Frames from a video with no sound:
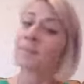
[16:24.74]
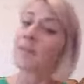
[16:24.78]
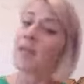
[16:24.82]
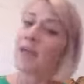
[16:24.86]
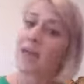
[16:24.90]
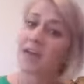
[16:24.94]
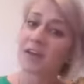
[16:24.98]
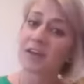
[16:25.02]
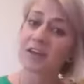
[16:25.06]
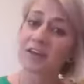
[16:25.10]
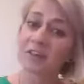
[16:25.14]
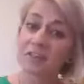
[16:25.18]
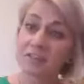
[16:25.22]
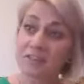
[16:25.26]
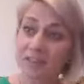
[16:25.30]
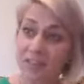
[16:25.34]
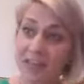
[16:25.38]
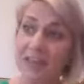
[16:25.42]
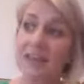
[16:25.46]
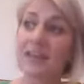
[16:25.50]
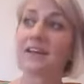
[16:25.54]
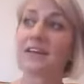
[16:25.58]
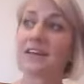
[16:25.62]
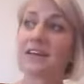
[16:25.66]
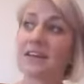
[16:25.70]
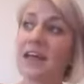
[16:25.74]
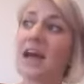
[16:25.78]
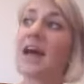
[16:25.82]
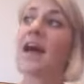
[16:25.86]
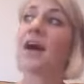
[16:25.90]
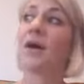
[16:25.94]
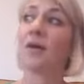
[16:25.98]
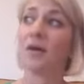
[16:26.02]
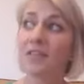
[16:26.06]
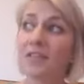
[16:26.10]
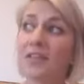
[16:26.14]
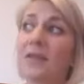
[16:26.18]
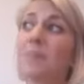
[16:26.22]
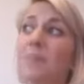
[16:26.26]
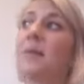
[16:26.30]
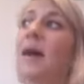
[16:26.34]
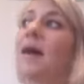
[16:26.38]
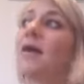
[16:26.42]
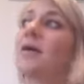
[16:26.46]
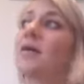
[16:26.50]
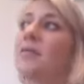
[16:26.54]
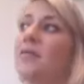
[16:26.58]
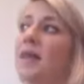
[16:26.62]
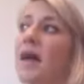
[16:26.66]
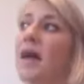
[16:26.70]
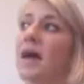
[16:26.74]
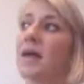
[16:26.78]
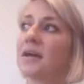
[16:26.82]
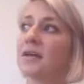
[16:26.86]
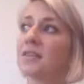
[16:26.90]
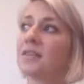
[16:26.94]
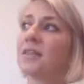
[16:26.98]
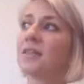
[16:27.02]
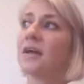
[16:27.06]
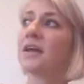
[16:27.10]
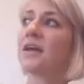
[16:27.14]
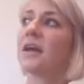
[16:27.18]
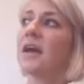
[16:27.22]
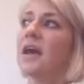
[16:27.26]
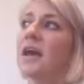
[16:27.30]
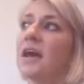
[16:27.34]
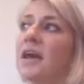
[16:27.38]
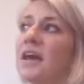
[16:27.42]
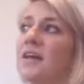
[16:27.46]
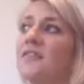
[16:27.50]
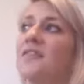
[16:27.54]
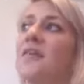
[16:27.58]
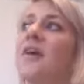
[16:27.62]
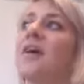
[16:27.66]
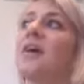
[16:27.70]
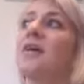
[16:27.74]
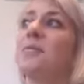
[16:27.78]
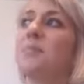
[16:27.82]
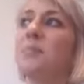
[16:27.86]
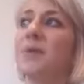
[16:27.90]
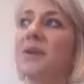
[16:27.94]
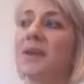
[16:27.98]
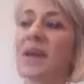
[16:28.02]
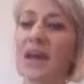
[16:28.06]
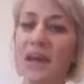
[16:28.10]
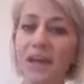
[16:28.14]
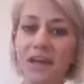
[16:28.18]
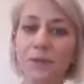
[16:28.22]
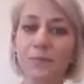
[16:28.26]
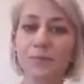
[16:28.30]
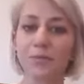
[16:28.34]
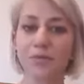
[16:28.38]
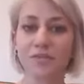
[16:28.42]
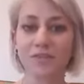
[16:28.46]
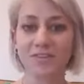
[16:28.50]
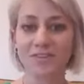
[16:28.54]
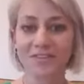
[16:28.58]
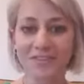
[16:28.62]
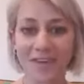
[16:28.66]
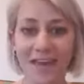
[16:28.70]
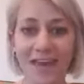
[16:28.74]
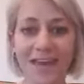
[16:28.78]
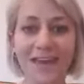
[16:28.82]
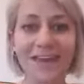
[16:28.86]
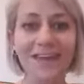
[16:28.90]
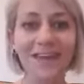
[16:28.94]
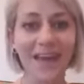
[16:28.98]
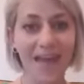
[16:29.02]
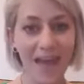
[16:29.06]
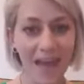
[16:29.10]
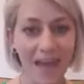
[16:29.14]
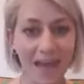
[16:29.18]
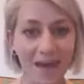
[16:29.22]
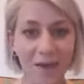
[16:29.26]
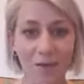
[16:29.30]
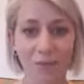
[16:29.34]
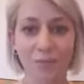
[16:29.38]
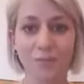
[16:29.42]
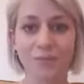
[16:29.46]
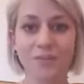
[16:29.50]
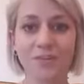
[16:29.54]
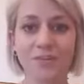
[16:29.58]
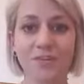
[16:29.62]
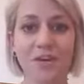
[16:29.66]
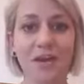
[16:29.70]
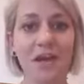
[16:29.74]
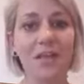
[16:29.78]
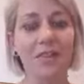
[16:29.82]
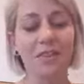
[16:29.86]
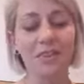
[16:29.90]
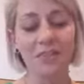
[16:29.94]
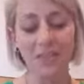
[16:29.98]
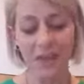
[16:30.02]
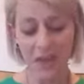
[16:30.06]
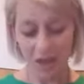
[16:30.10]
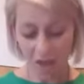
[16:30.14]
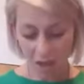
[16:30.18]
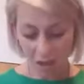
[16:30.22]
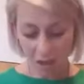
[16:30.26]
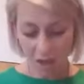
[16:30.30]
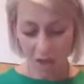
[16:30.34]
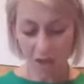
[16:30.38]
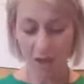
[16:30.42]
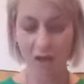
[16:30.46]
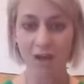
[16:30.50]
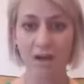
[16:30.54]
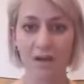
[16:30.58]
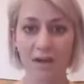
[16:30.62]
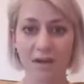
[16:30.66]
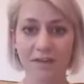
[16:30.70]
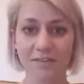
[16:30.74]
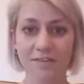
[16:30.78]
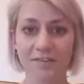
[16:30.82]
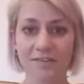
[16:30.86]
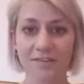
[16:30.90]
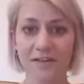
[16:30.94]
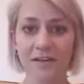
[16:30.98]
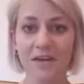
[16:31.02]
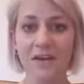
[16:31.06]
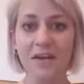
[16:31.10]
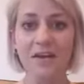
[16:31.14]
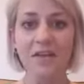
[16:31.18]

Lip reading: And I think back on that and I think if I had been able to take out that hurt